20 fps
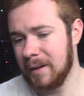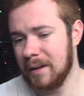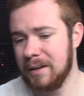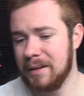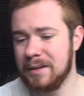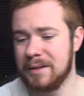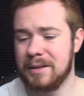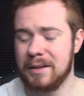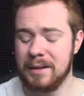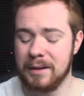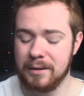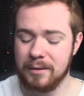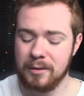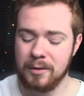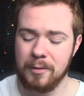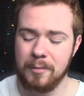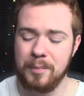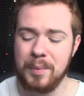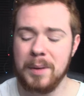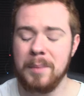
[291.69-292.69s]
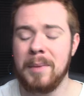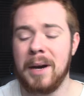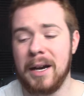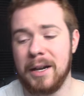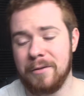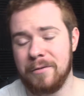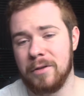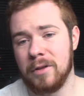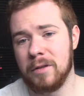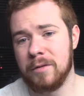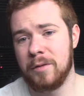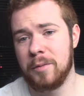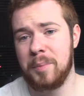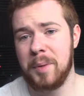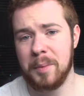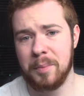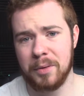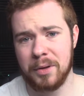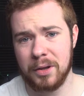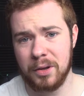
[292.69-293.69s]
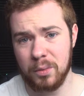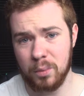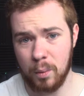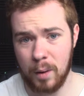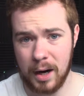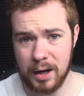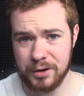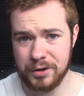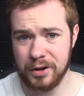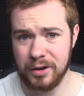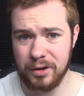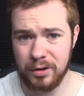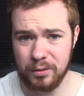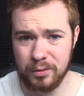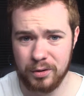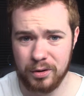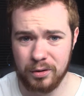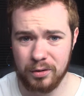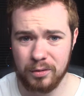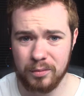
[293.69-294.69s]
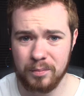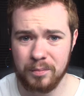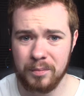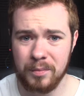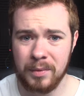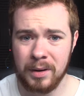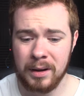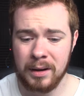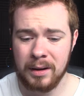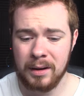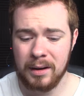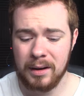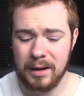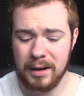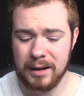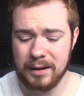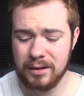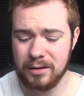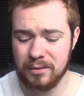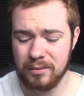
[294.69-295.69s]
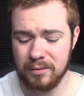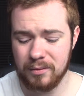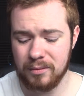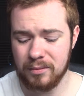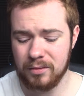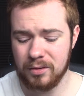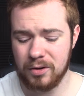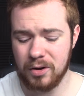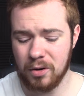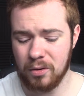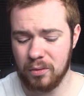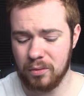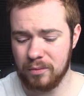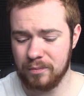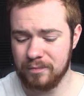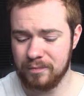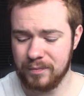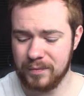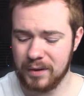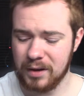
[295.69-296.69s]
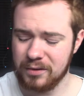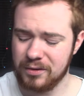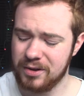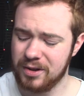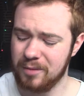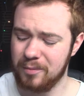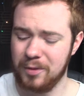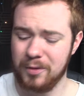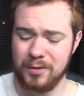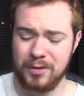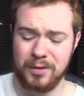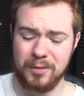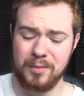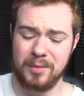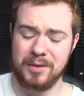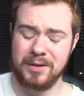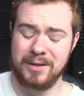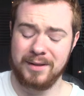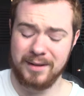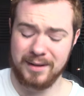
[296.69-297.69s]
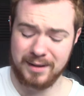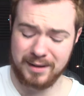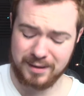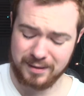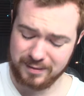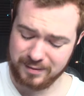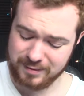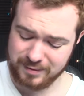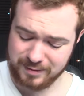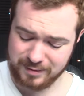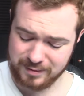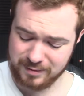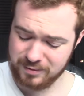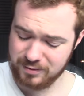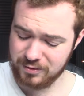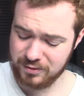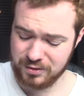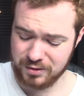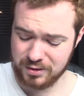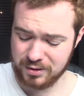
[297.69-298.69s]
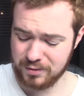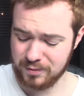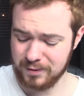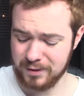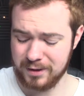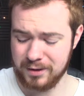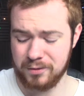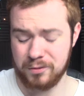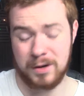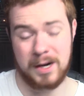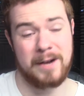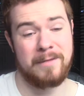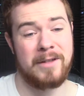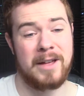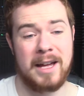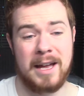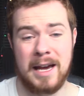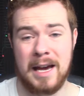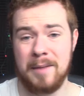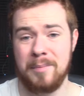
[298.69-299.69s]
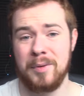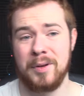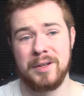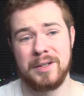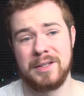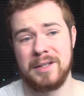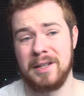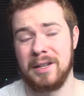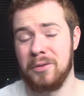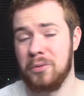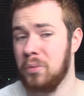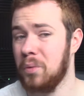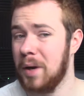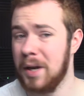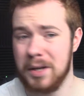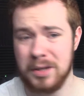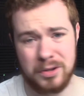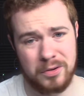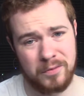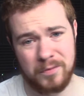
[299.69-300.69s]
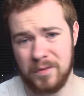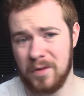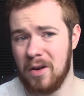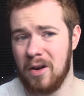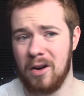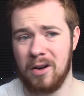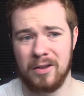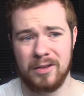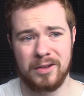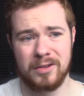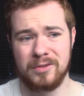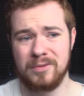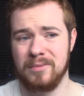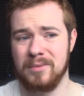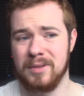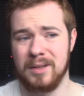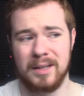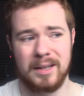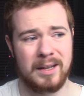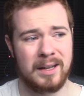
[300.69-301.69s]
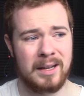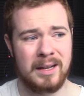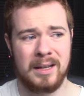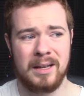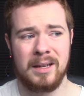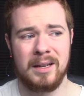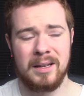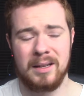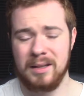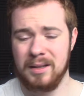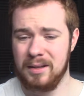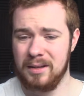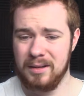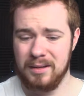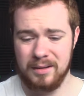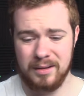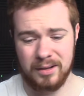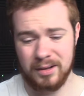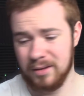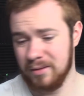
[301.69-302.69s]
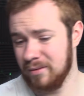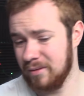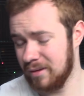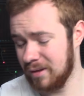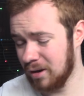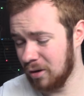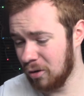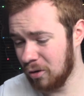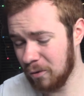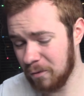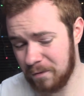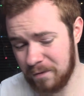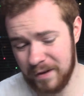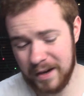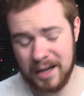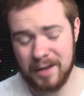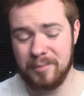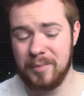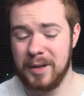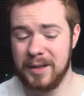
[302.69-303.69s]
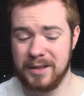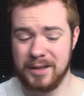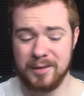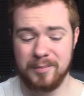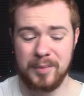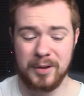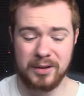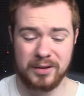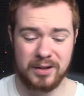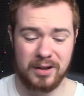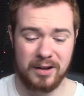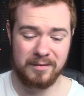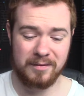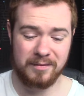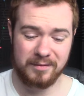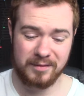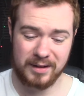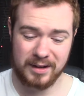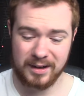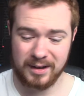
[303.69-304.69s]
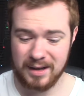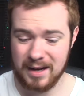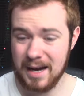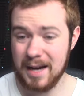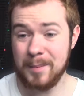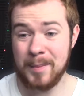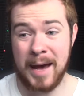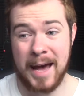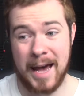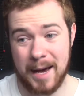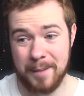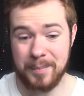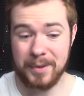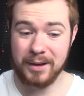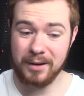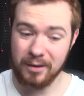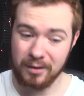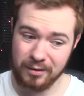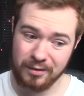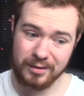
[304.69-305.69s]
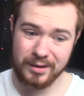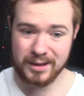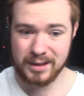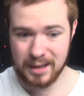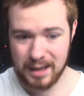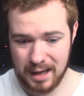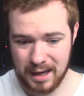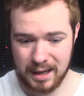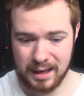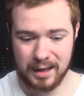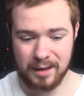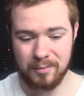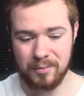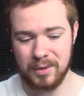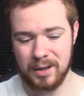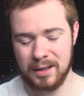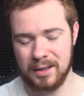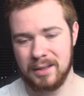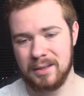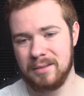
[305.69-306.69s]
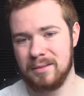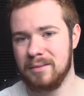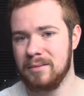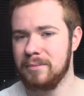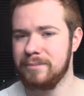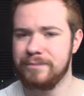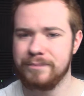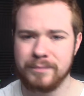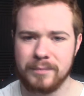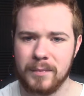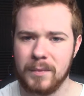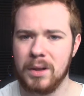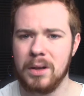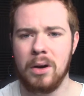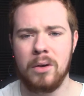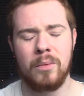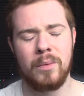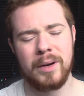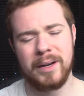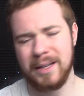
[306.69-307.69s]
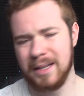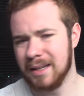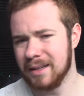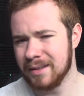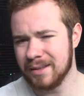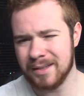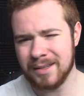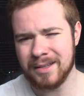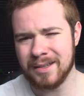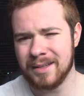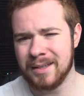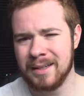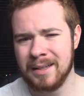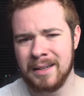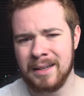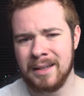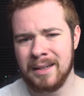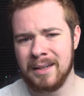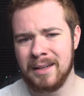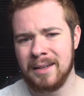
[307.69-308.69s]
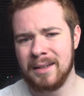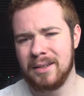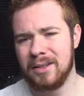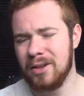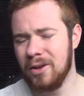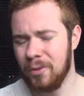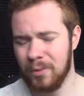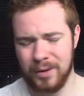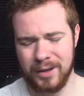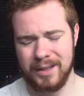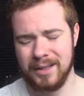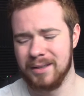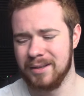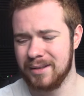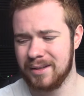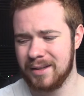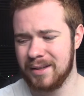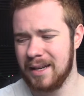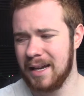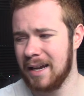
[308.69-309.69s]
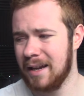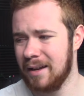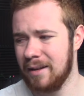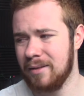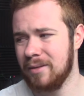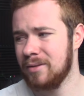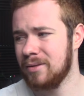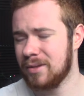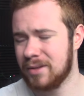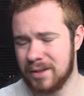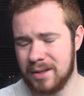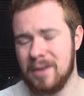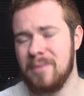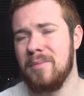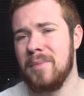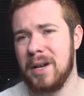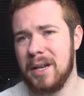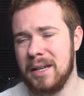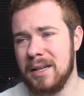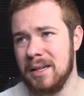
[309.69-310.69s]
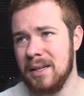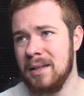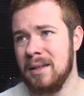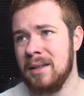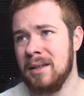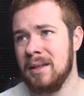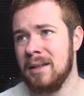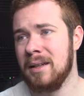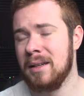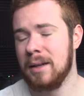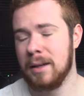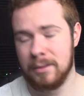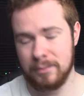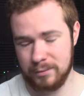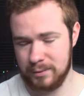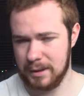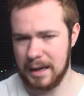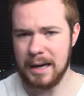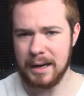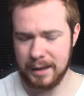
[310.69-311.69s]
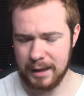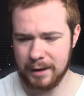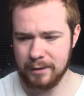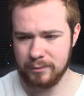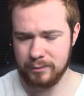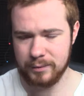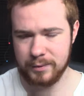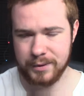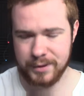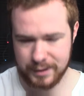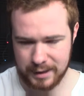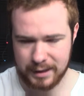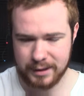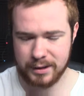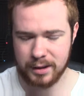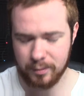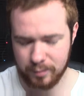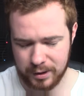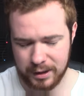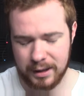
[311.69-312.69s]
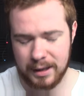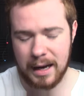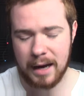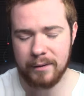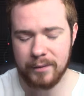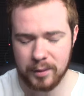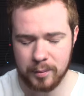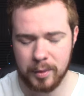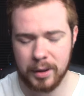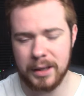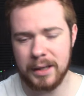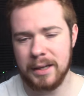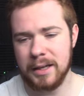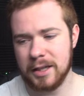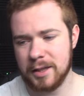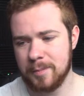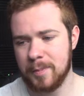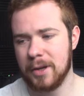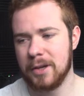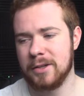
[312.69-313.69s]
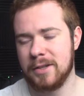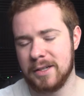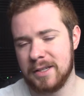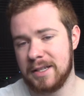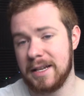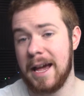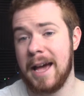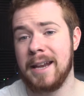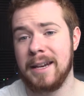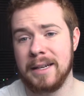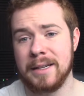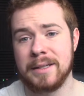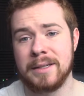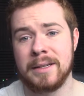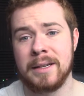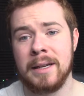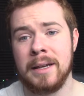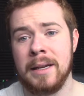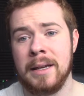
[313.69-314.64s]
is that be mindful of the people that you watch on YouTube, and don't... There's some YouTubers that just really drive that happiness thing way too far. They're like, their whole fan base is built of like, I'm happy all the time, and no one is. No one is. Somebody, not somebody. Everybody experiences sadness